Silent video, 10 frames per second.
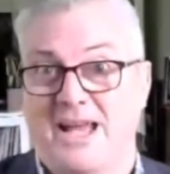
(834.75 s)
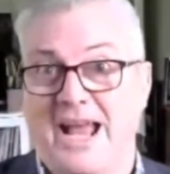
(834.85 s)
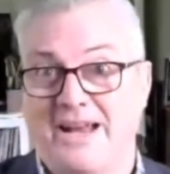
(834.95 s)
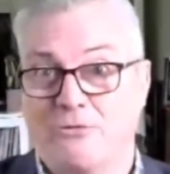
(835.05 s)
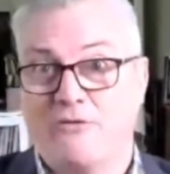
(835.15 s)

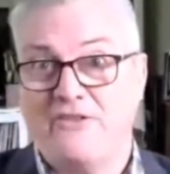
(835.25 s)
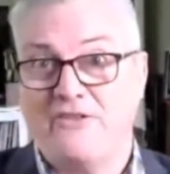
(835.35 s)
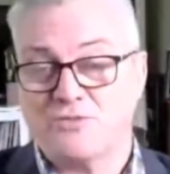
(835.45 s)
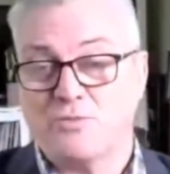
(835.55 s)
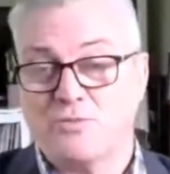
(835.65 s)
And it
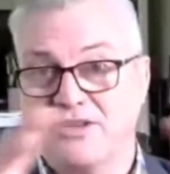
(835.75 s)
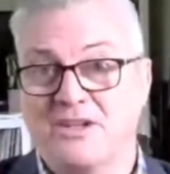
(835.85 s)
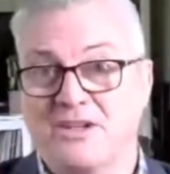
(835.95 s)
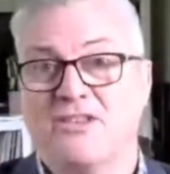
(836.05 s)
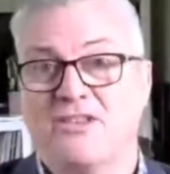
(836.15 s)
fits
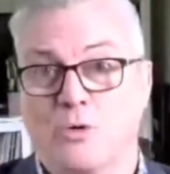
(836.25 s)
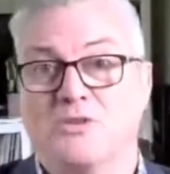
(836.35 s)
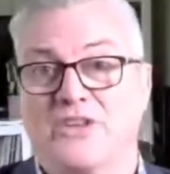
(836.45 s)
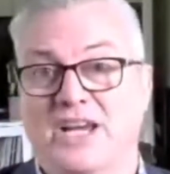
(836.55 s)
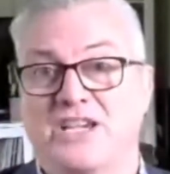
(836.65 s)
within the
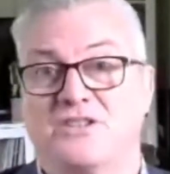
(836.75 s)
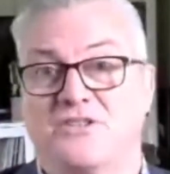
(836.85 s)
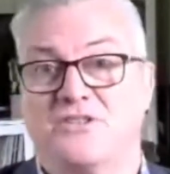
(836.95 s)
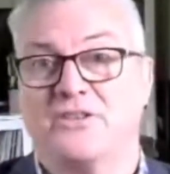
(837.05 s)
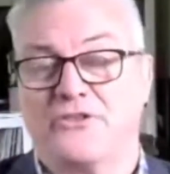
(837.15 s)

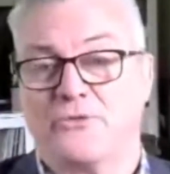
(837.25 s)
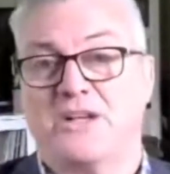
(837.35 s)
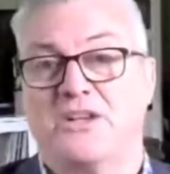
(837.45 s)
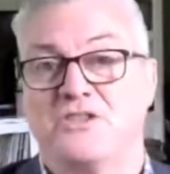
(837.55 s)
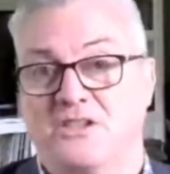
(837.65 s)
organization's
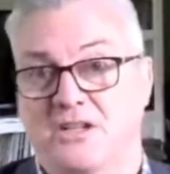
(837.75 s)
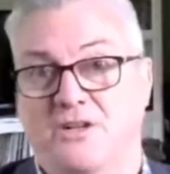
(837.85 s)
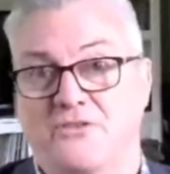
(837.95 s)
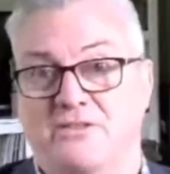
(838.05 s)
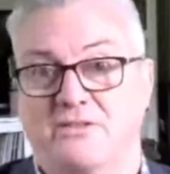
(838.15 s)
strategy and
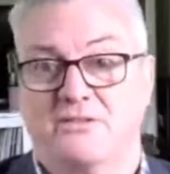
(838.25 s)
culture.